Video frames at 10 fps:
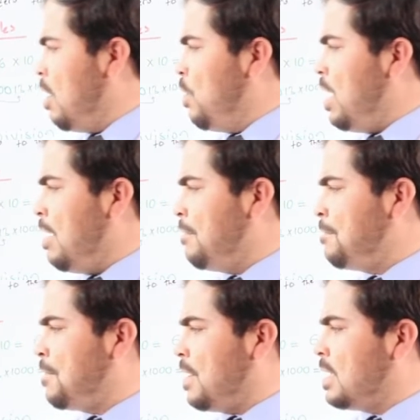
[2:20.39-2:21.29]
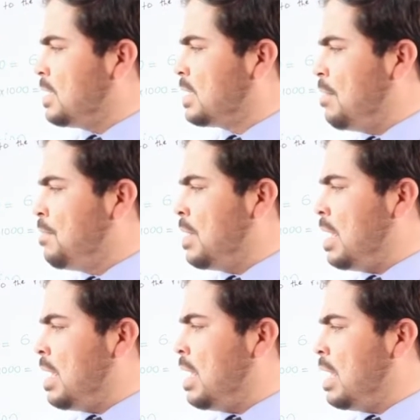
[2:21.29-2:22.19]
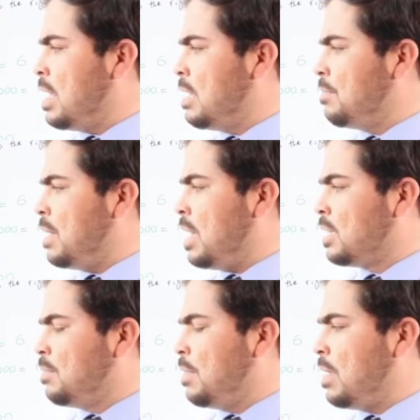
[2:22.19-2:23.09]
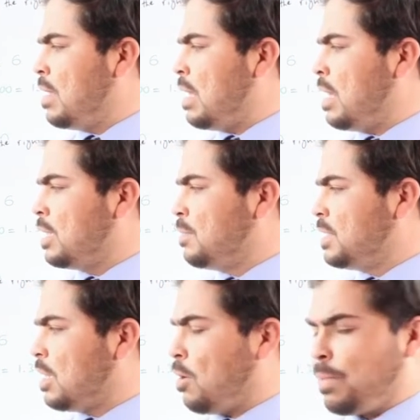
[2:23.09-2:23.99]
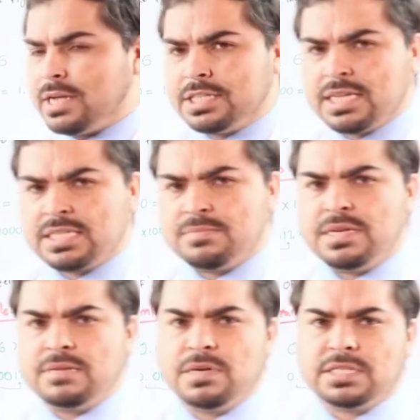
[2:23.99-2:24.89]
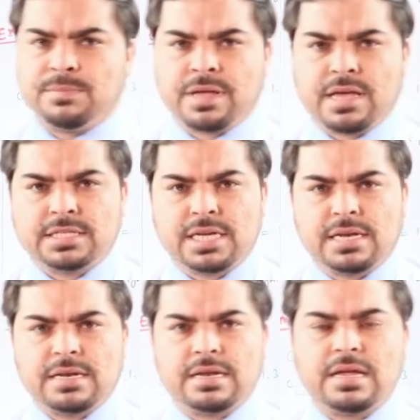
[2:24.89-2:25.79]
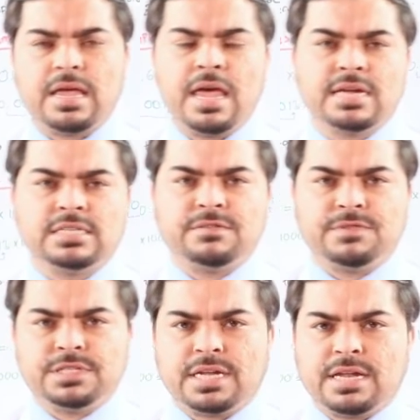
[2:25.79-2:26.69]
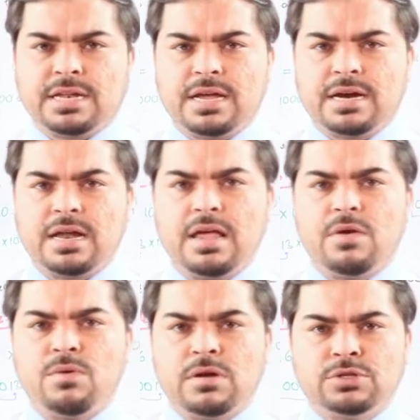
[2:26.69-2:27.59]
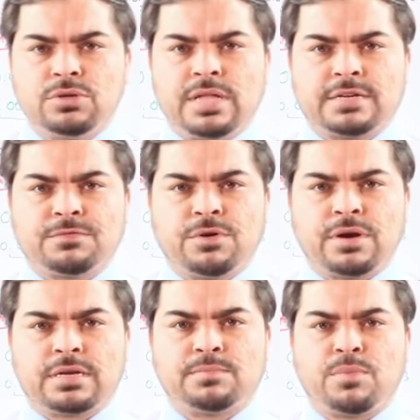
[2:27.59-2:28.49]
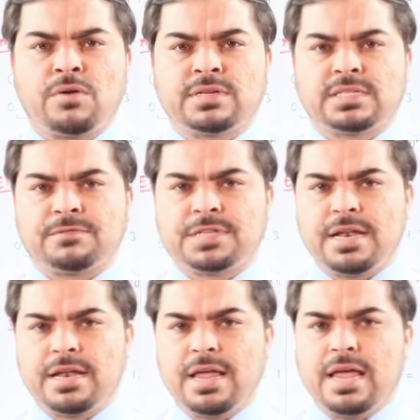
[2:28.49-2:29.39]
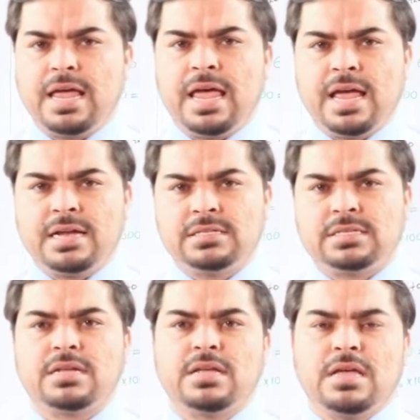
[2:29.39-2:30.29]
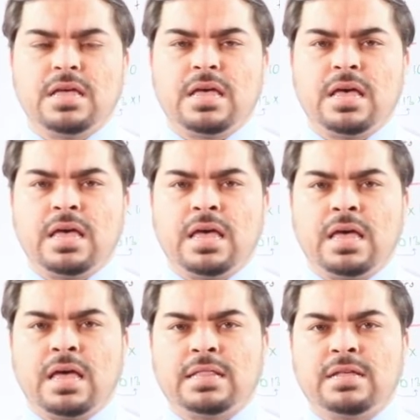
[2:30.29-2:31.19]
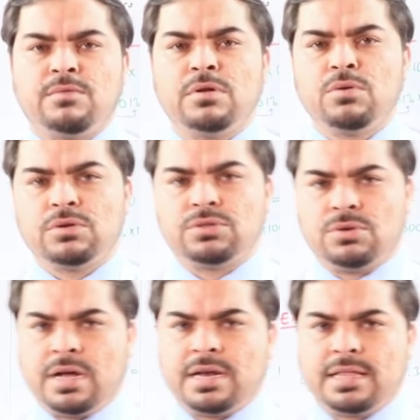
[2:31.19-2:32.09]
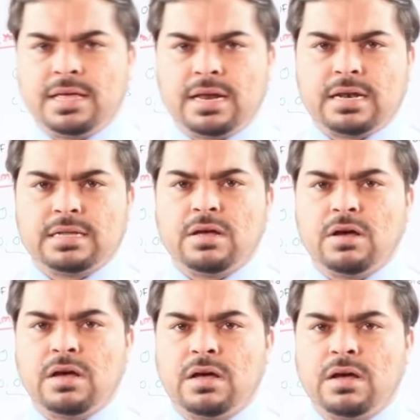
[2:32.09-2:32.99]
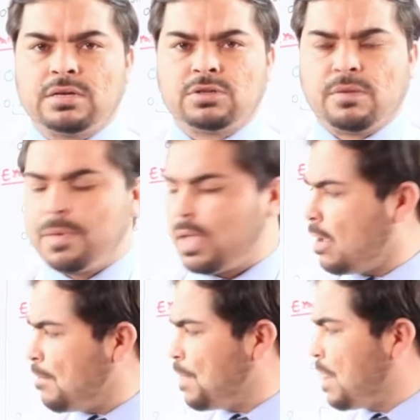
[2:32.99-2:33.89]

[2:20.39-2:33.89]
we have some arithmetic operations, mean multiplication and division in here. We will do that for powers of 10 and then we will go to another topic.